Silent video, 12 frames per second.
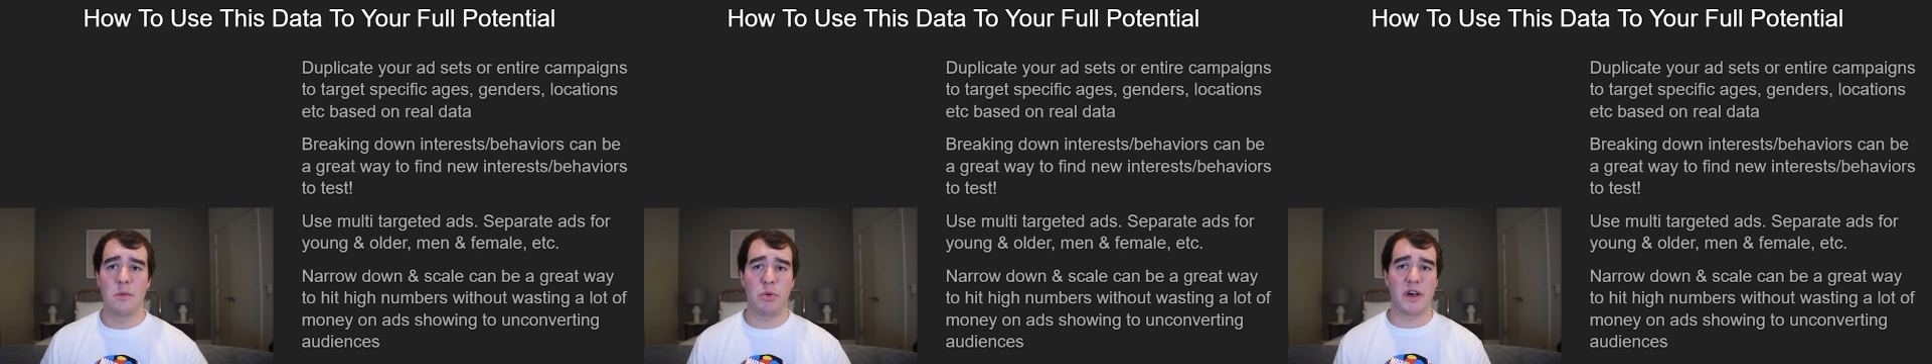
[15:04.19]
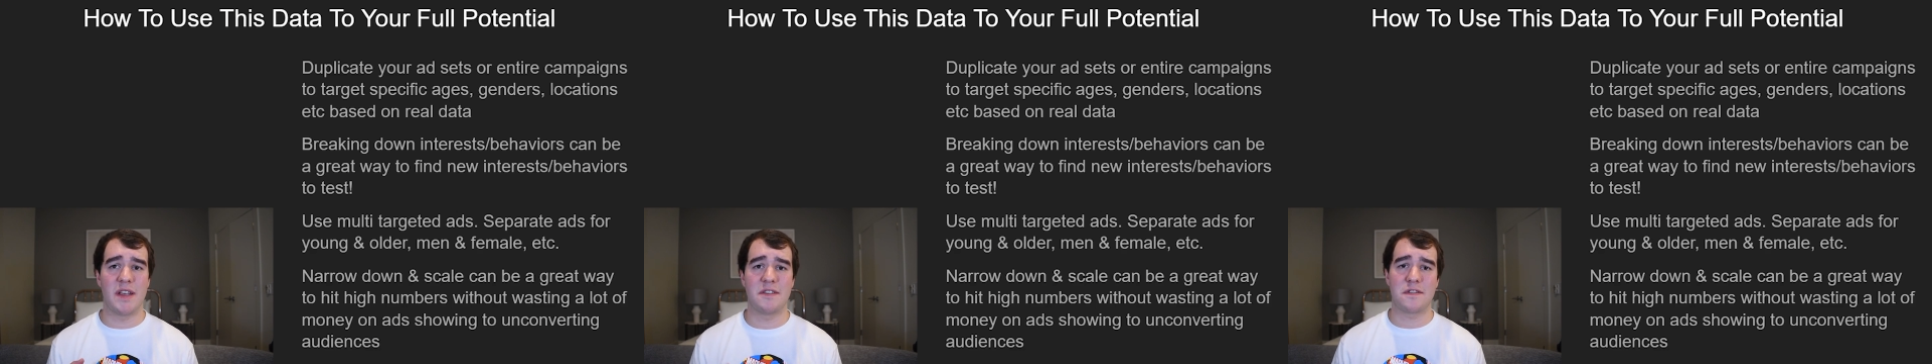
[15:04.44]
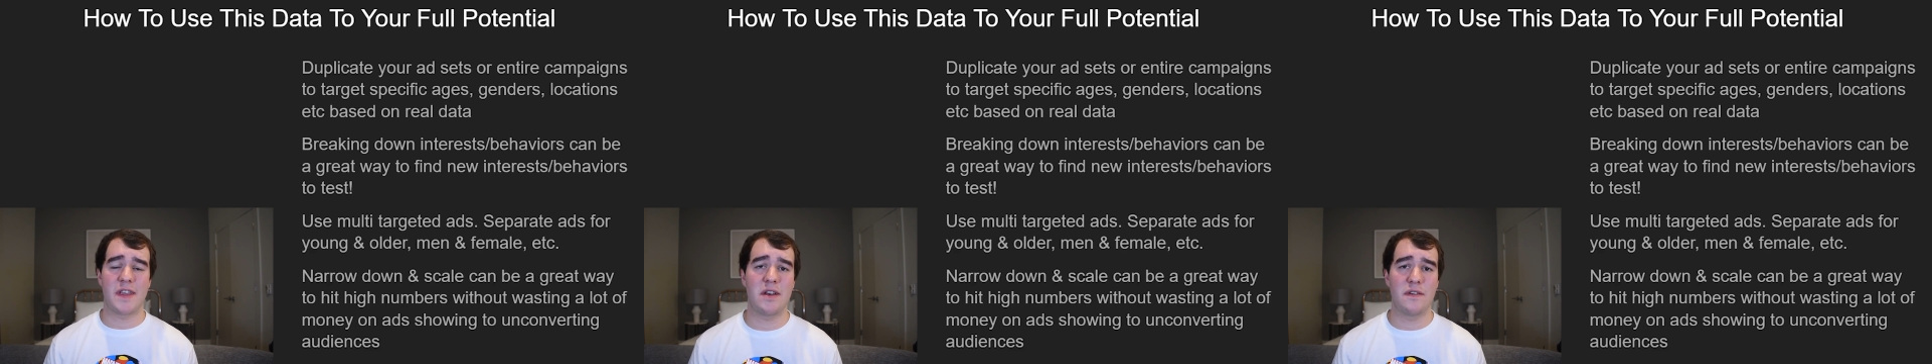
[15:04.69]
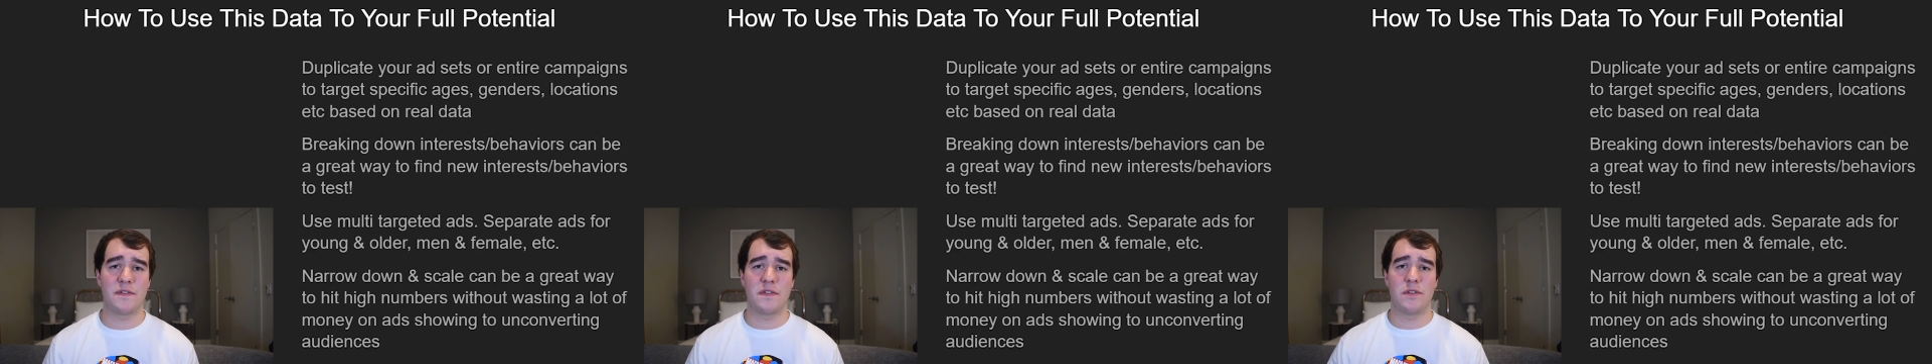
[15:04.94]
But instead
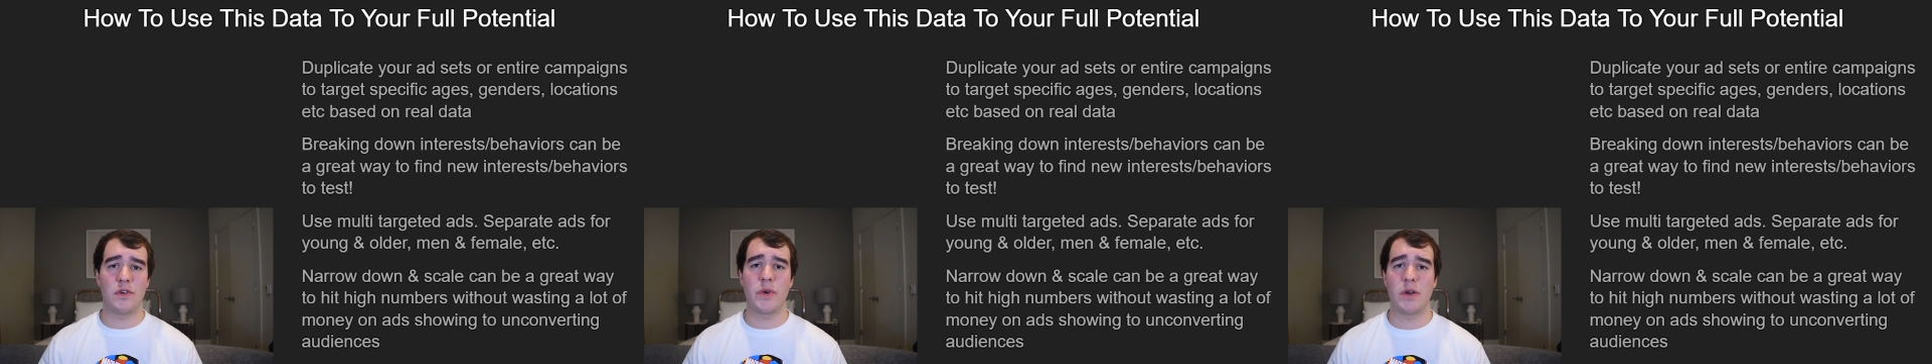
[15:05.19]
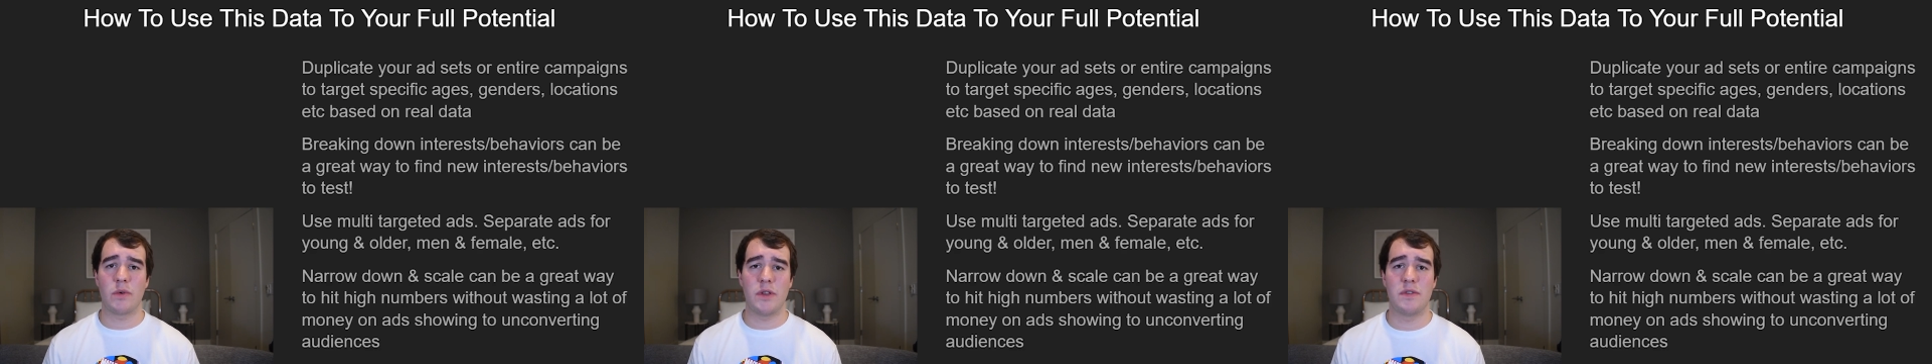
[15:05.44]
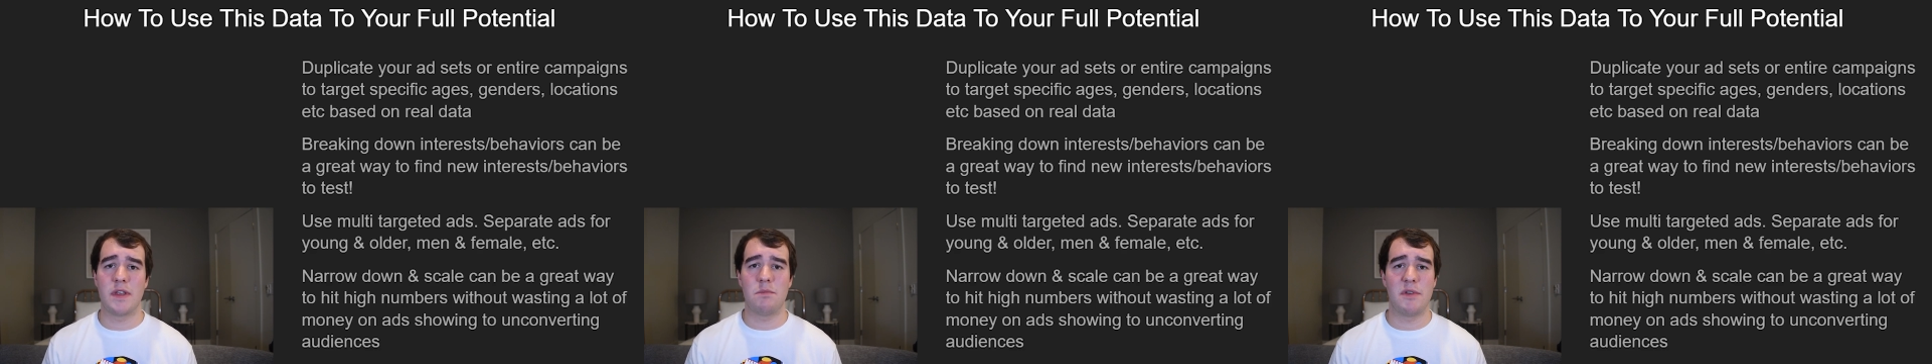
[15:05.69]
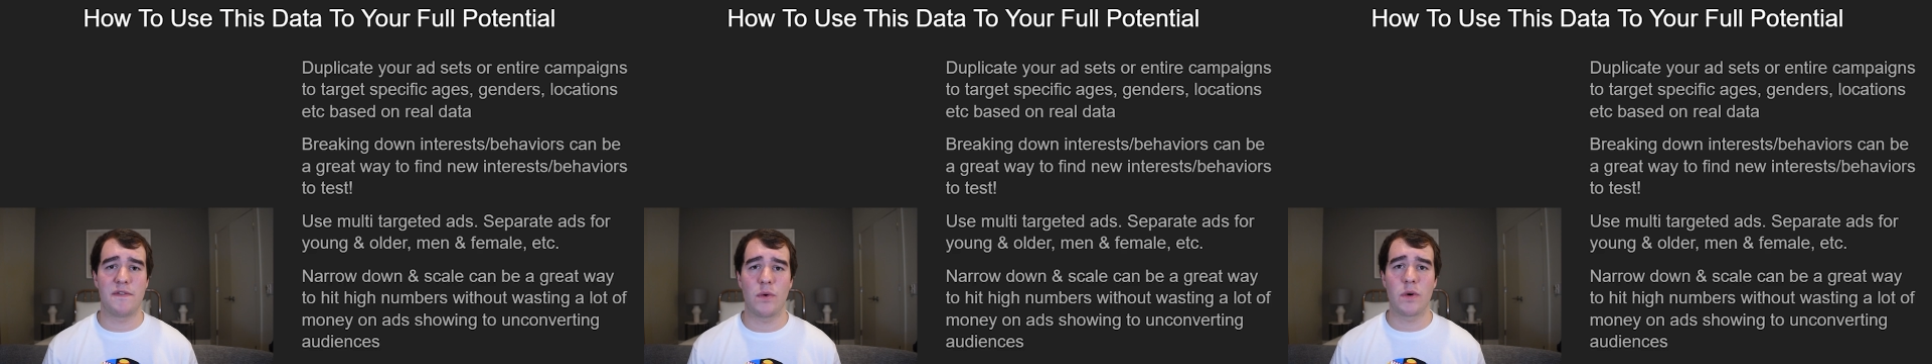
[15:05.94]
of doing what you
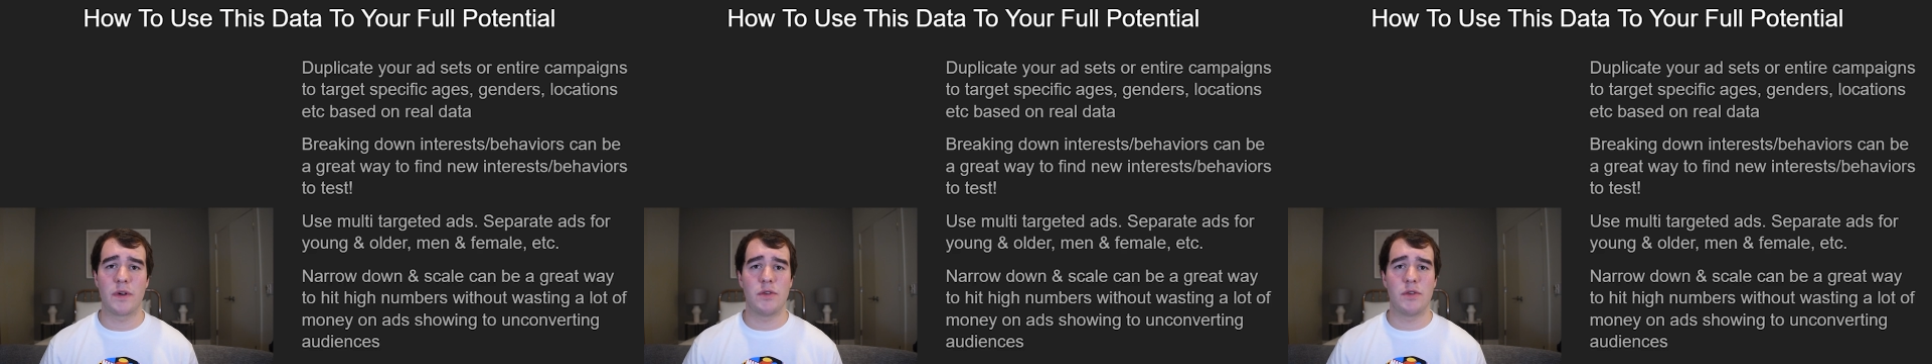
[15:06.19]
did before,